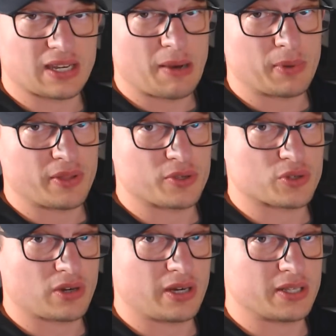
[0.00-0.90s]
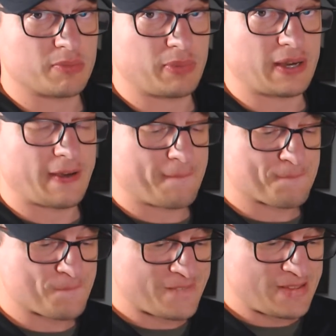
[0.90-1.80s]
couple of those tries. But
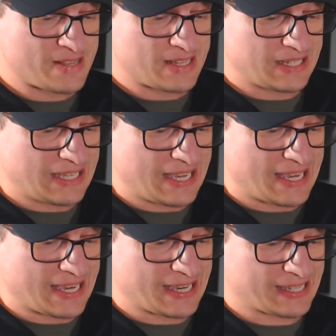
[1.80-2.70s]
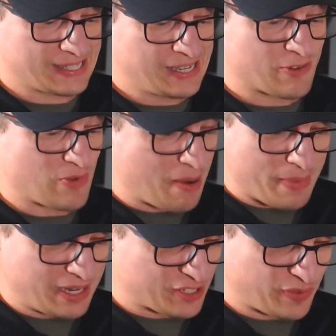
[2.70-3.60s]
yeah. Run
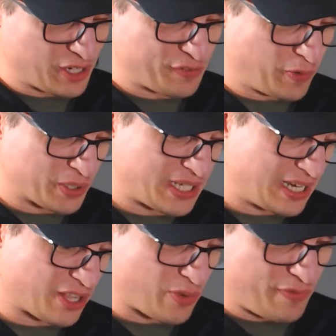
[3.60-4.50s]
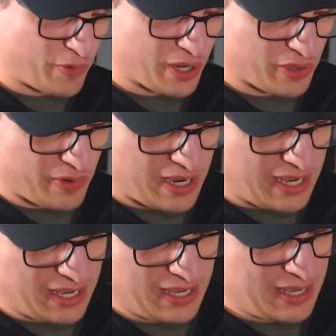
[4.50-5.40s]
meters finished 410 to
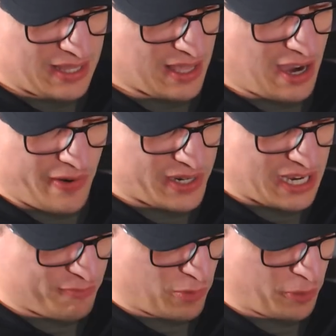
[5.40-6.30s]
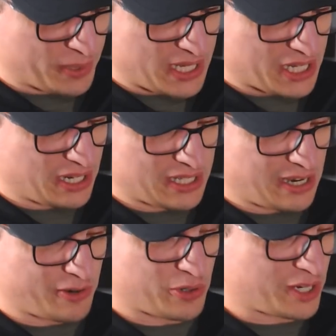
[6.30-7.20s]
343. The Irish have more possession and
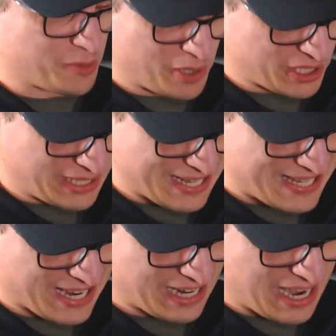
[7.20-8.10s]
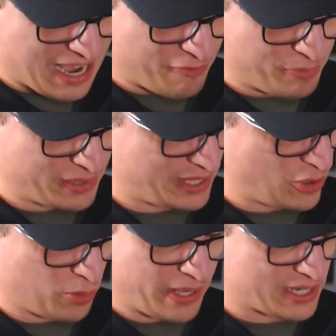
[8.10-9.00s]
territory, especially in their second half, but the
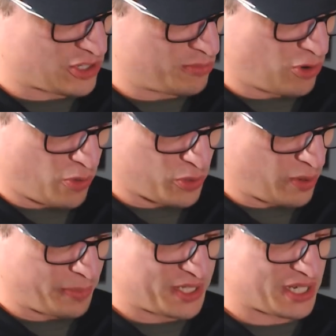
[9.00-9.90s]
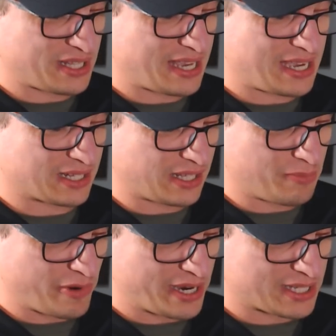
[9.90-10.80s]
All Blacks do more with what possession they had.
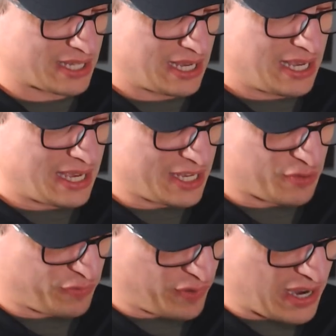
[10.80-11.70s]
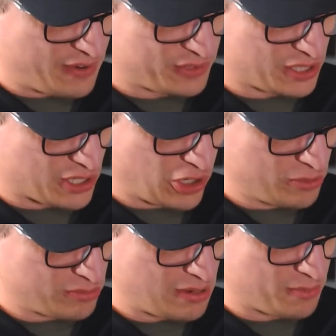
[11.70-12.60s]
Clean breaks is five to two.
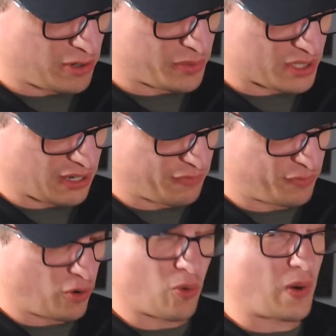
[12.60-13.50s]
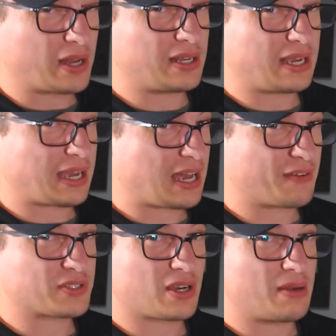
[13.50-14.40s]
Remember, it was like four one at
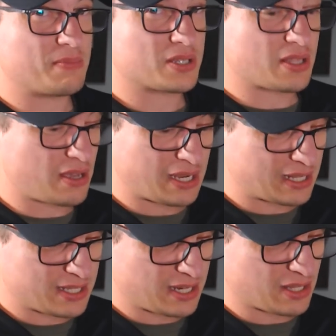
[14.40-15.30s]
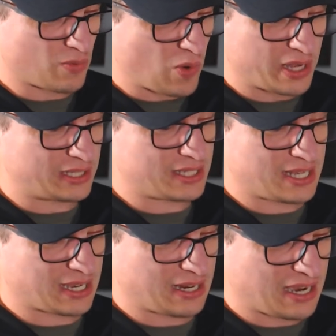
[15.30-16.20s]
halftime, so they only conceded the one in the
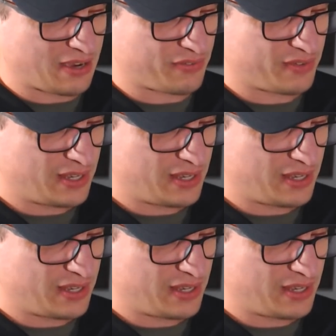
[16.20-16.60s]
second half.